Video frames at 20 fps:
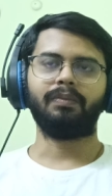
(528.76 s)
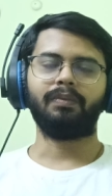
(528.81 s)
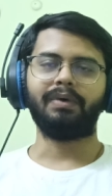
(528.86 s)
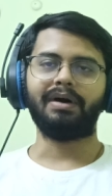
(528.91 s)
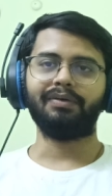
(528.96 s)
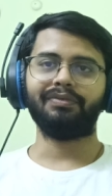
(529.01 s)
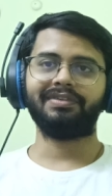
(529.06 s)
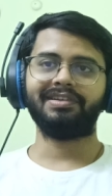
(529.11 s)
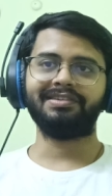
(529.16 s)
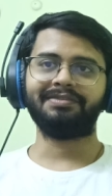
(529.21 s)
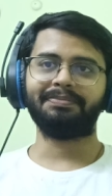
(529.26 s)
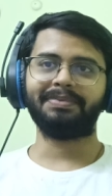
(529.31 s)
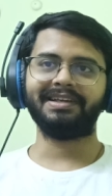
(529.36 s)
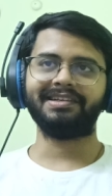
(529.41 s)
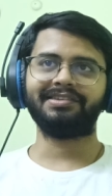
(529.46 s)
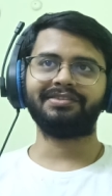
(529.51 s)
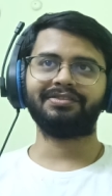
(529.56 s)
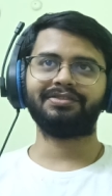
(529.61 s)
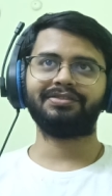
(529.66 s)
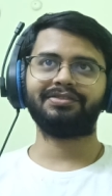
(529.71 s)
Wow, this
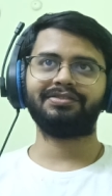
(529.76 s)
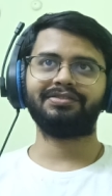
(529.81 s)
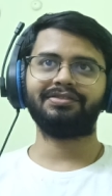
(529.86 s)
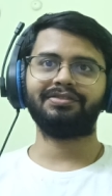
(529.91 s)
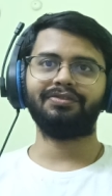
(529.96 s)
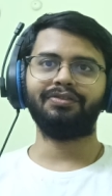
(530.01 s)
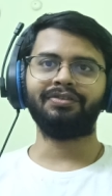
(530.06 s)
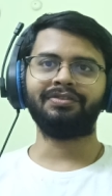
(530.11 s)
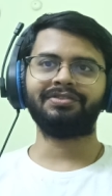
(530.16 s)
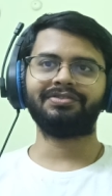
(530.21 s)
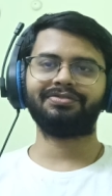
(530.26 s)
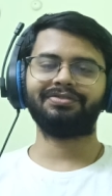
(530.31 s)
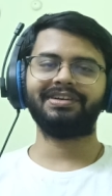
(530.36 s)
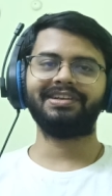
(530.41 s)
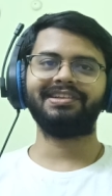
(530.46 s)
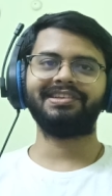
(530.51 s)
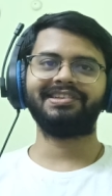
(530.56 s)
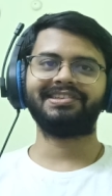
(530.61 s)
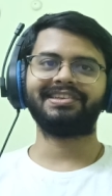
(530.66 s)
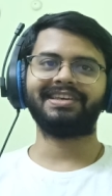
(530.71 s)
place looks
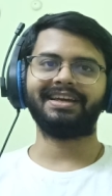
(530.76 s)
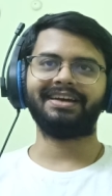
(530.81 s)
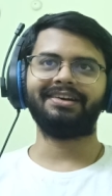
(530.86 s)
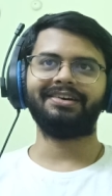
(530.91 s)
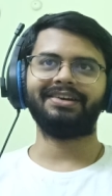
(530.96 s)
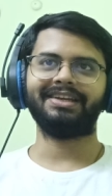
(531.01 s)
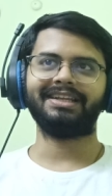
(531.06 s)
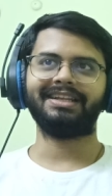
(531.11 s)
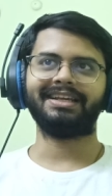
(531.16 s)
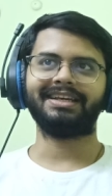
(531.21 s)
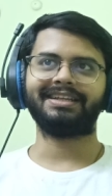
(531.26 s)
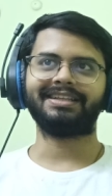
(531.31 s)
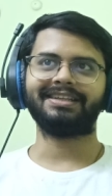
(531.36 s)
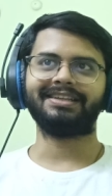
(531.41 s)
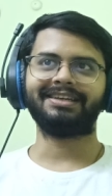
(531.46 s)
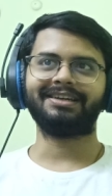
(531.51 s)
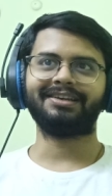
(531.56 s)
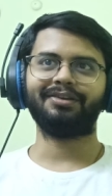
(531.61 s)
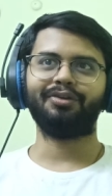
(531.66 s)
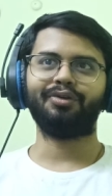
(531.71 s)
really scary.
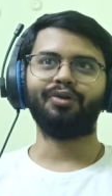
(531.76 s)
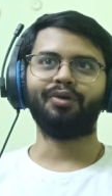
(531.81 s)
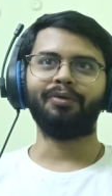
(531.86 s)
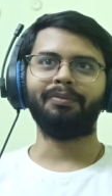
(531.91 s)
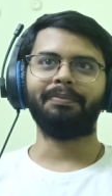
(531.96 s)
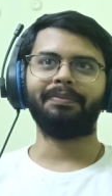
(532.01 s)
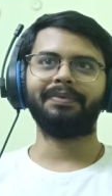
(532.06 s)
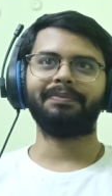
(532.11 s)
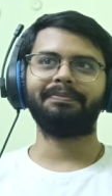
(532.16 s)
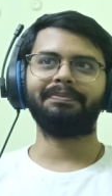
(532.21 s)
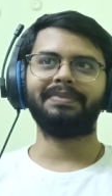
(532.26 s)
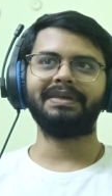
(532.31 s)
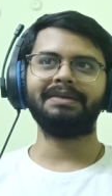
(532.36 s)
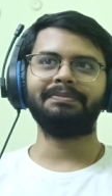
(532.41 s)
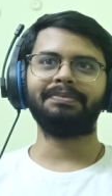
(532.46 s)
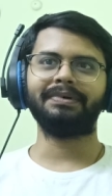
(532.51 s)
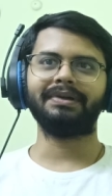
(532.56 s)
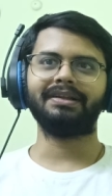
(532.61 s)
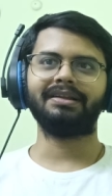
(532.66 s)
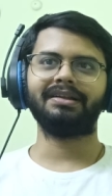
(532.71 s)
Like no
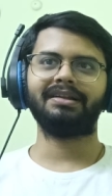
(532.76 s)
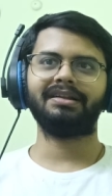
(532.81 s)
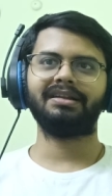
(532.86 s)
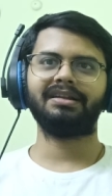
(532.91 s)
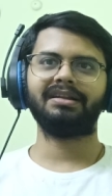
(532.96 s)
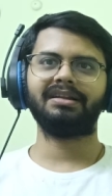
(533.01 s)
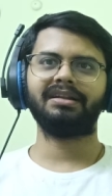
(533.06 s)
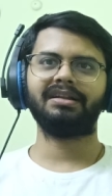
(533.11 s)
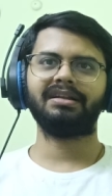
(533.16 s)
people.